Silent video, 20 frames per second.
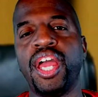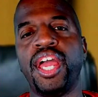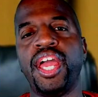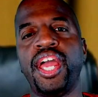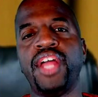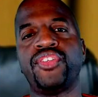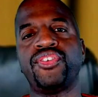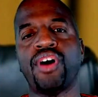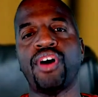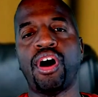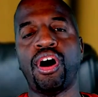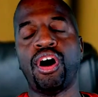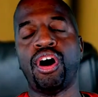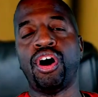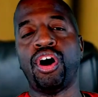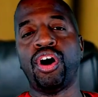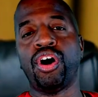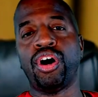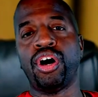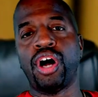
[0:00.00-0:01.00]
it's
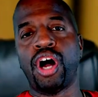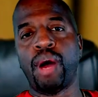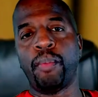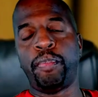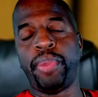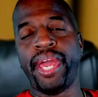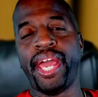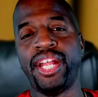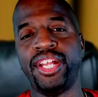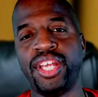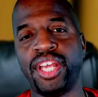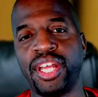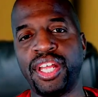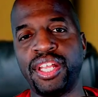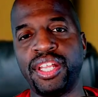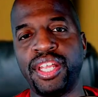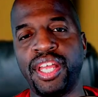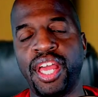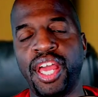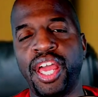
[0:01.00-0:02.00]
all
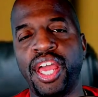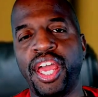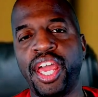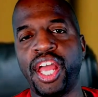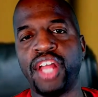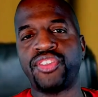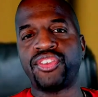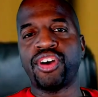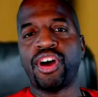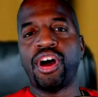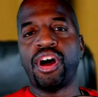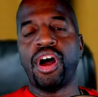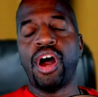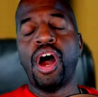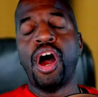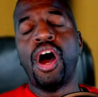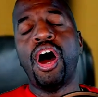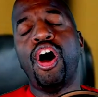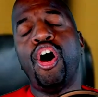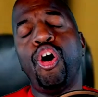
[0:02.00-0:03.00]
opinion, it's all,
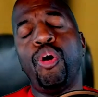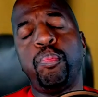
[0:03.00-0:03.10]
oh,